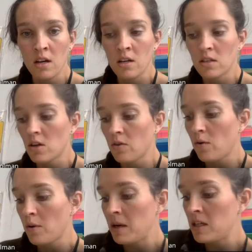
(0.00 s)
So
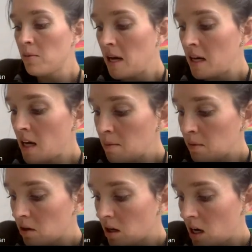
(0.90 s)
for my domain, I'm
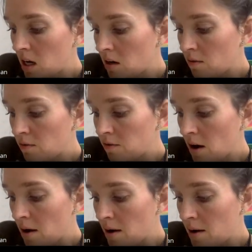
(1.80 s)
looking
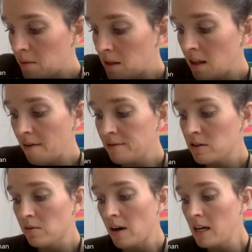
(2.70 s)
from left
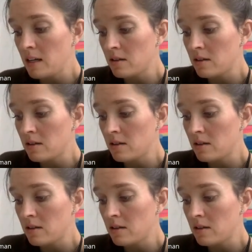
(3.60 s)
to right.